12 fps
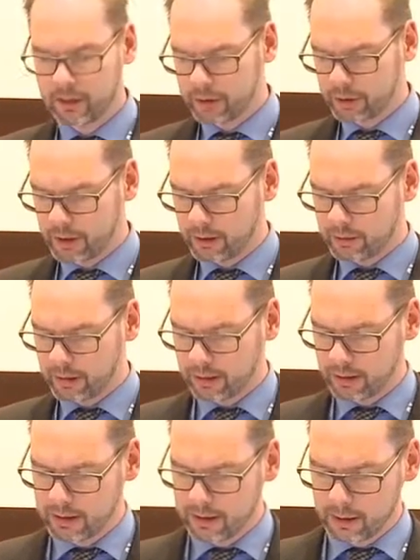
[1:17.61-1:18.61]
sharing
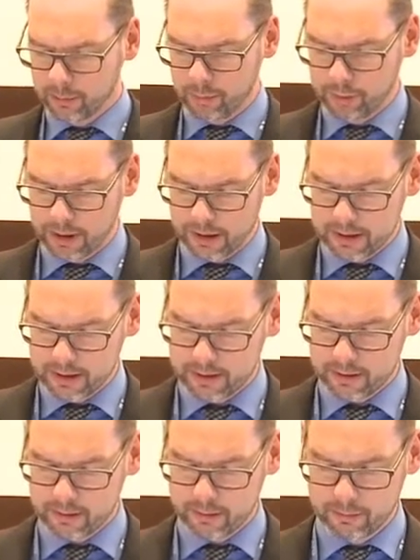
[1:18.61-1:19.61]
pooling
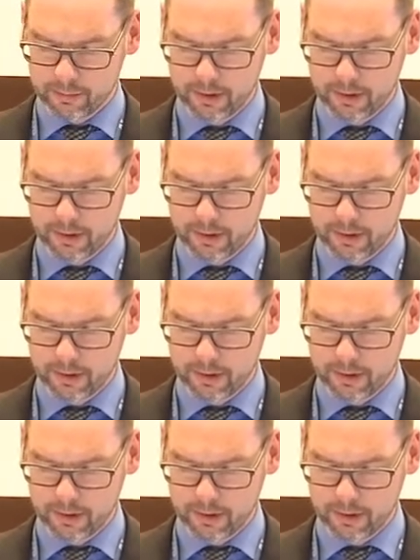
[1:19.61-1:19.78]
system